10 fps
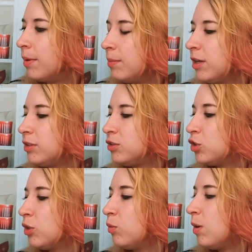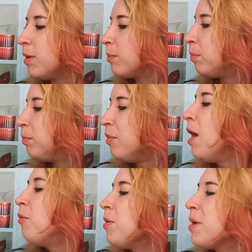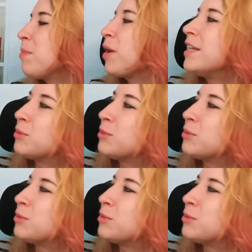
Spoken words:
I'm not sure what my brain's